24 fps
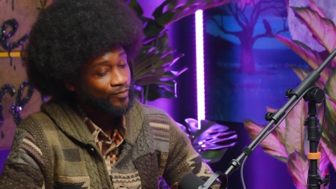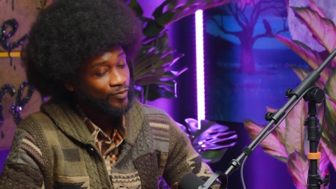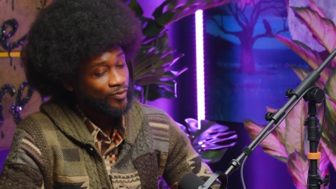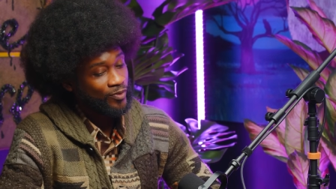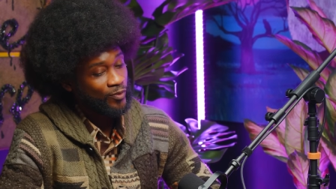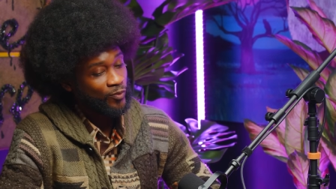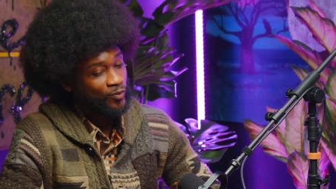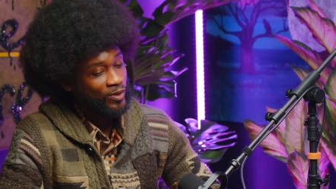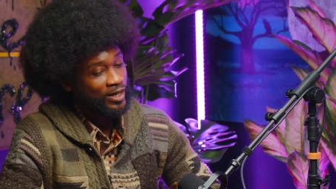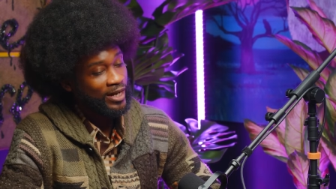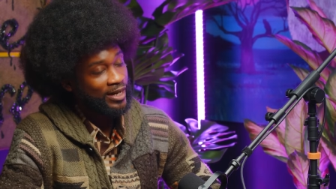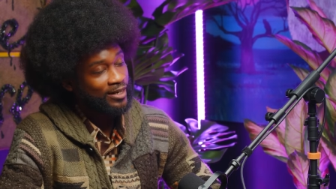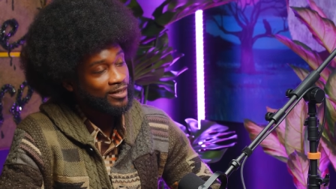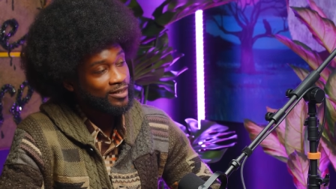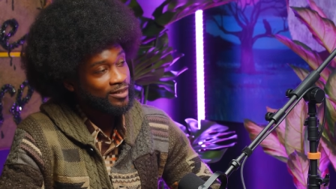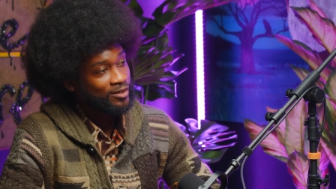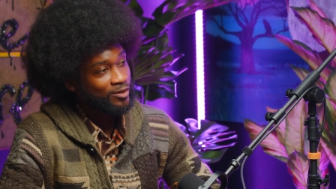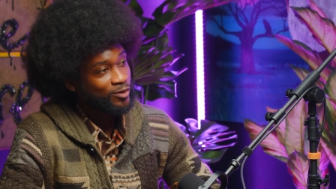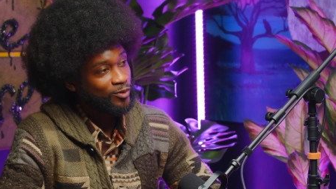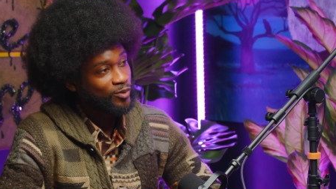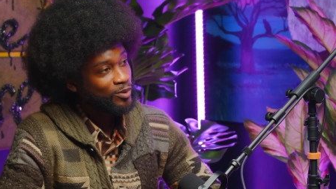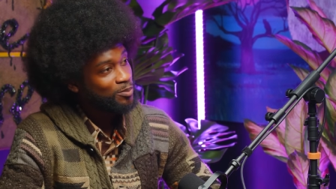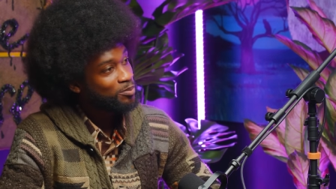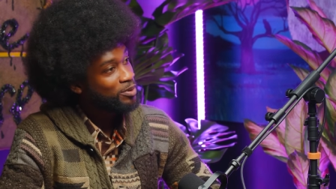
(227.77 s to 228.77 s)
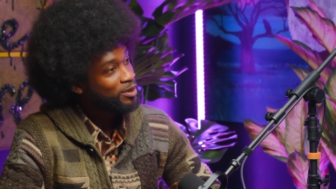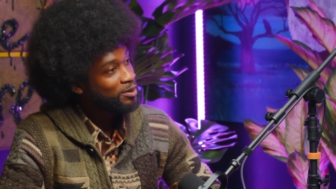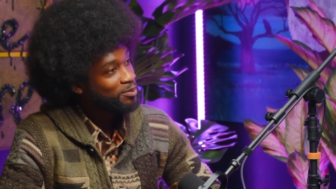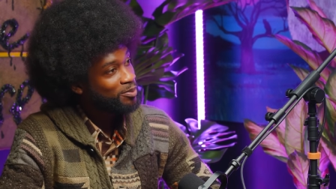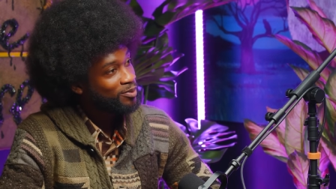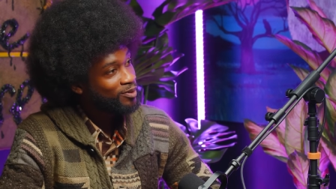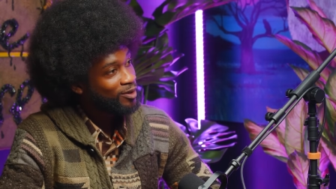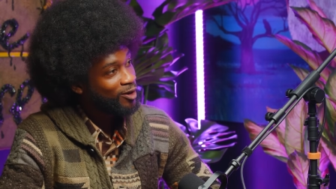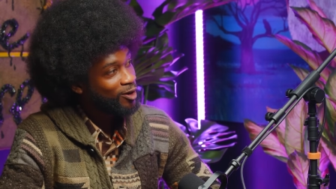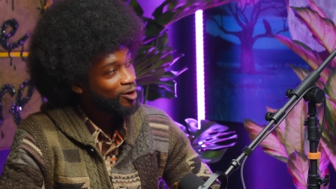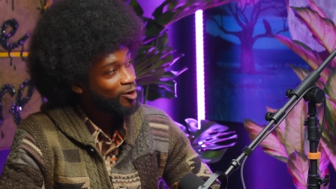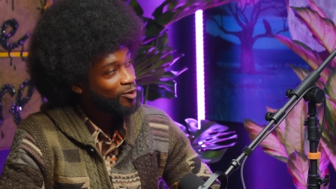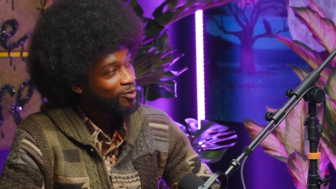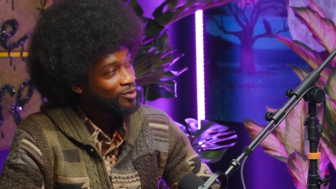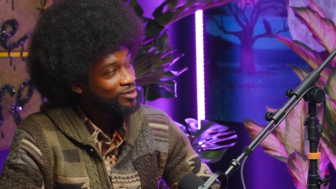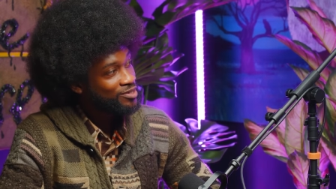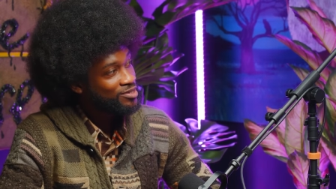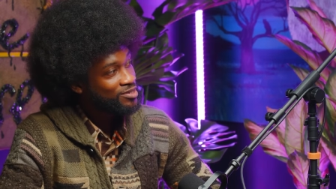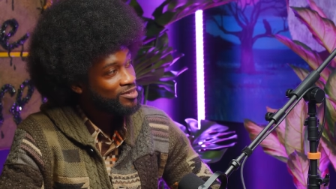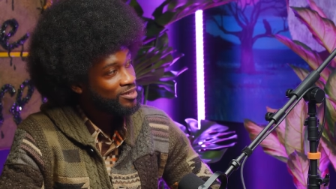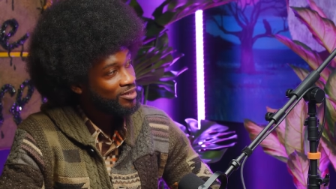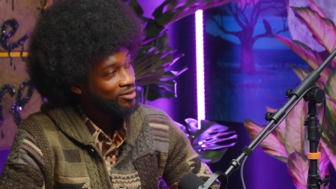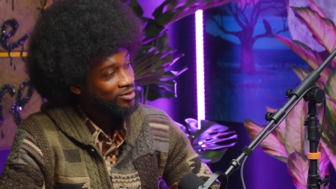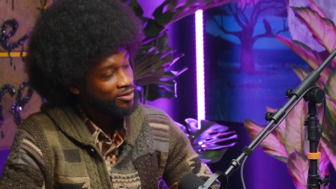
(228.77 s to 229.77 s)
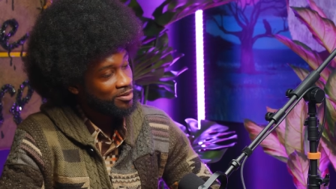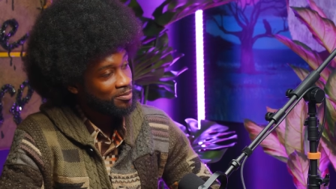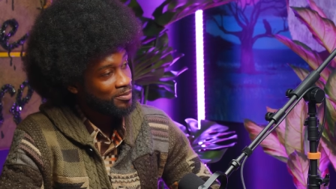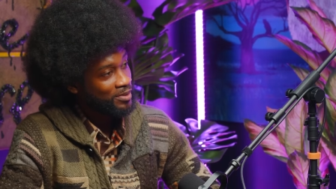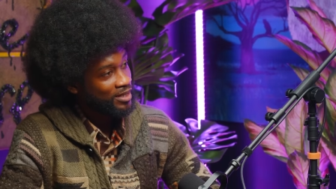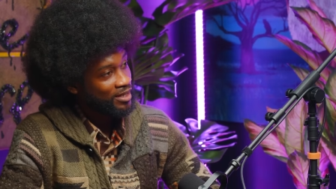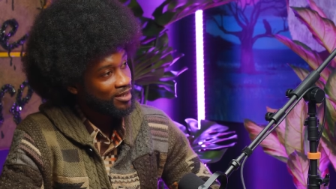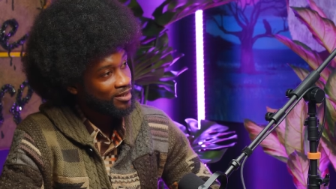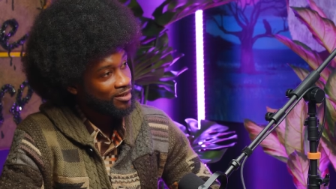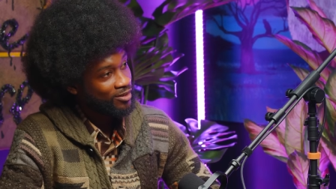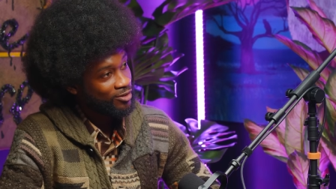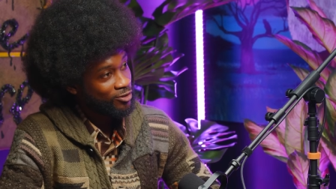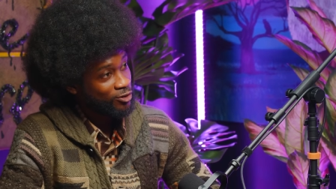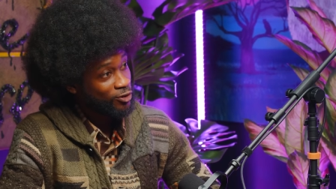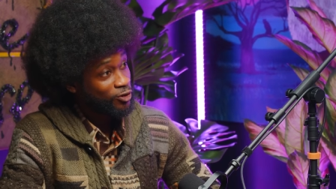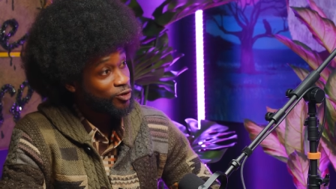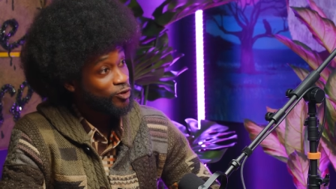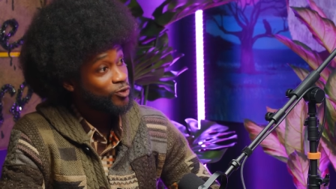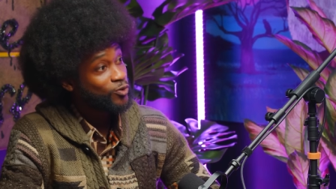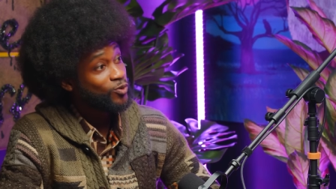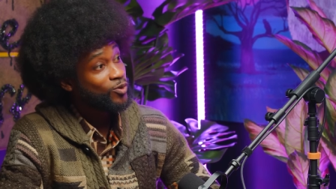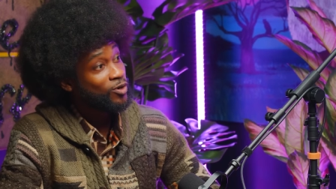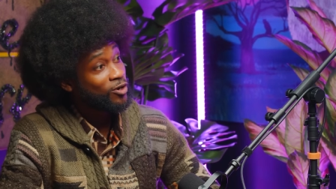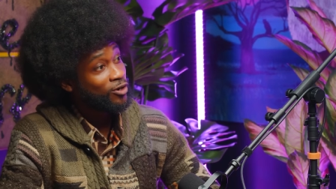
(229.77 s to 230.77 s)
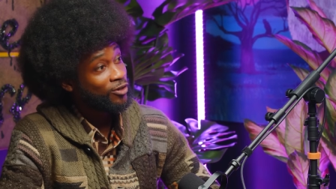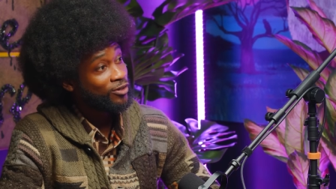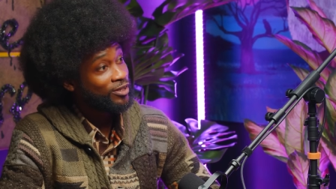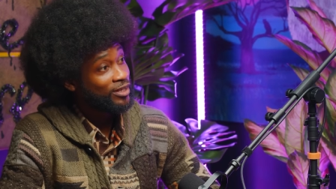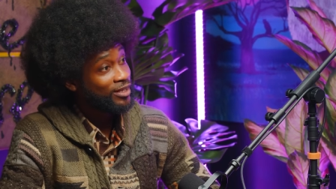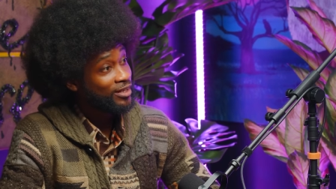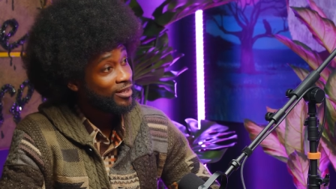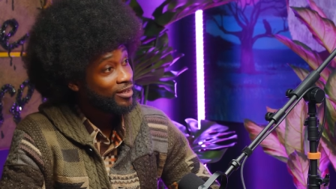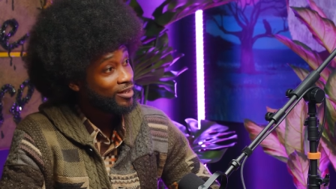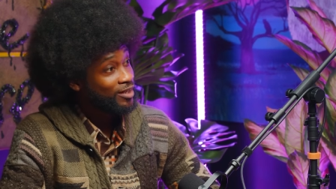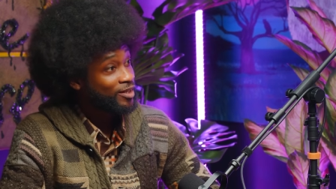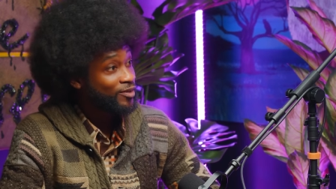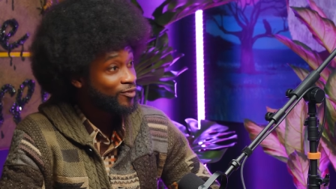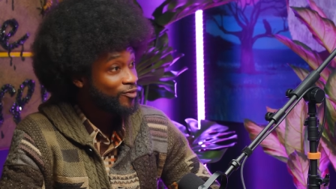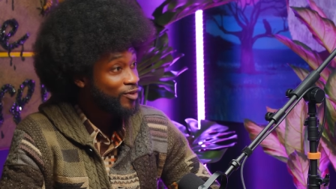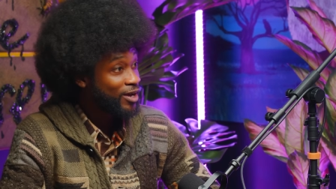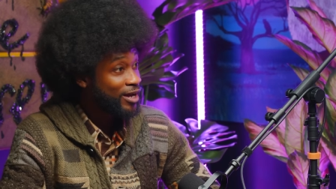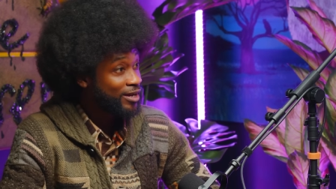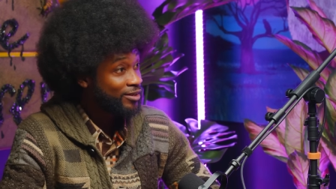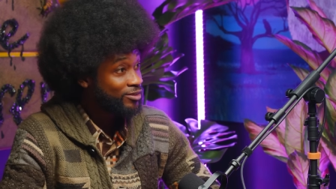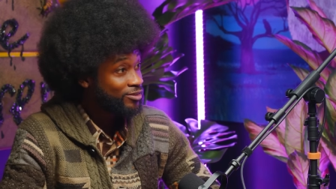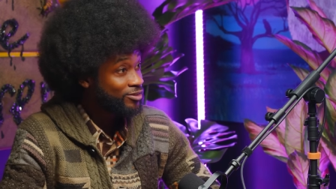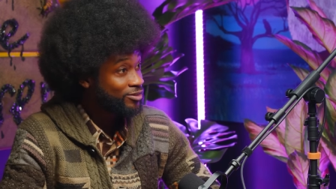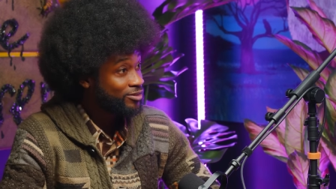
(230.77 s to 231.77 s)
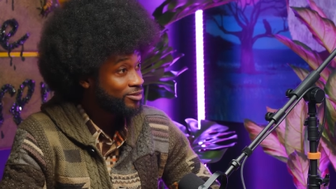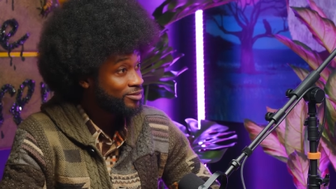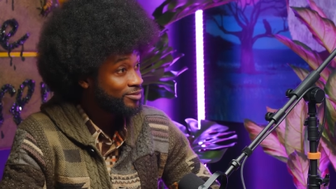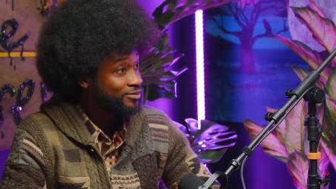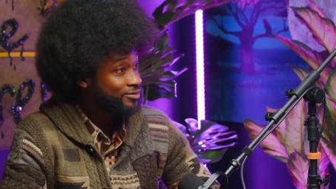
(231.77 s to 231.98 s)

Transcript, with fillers: when I deal with people, I always tell them that you are the healing factor.